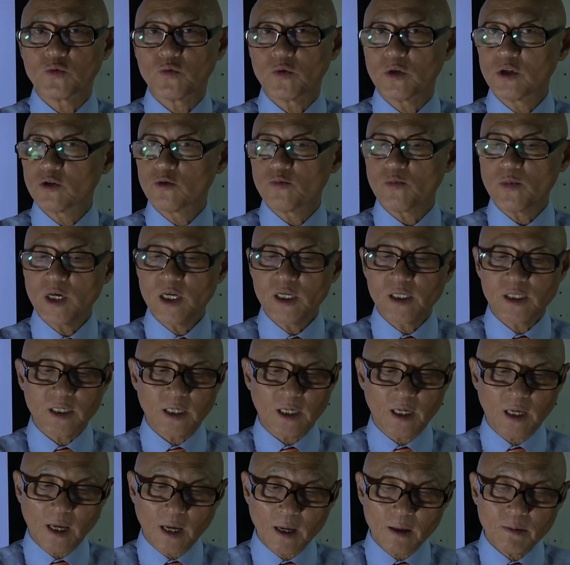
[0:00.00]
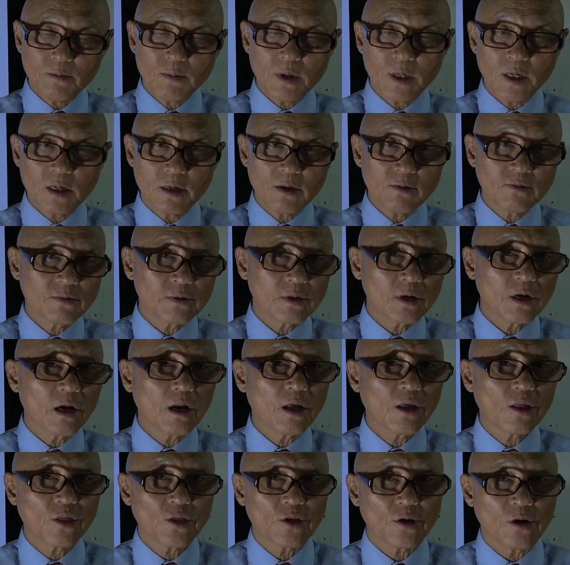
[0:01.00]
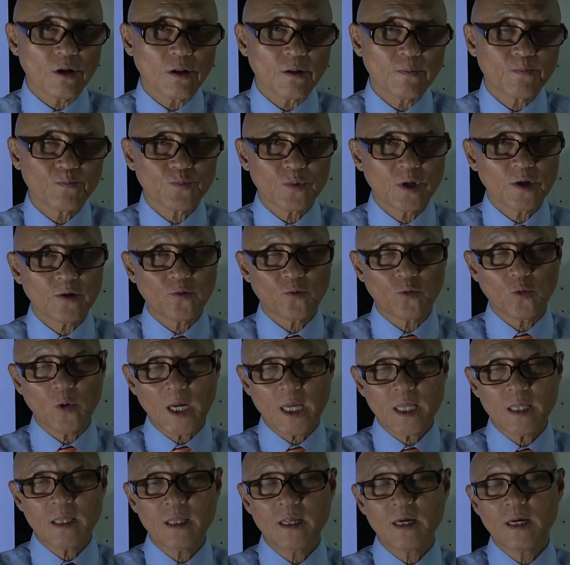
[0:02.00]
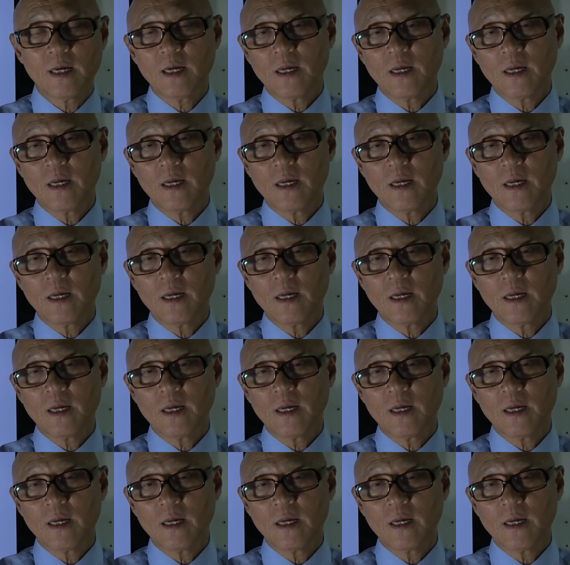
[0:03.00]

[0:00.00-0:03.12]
which means it can be even lethal when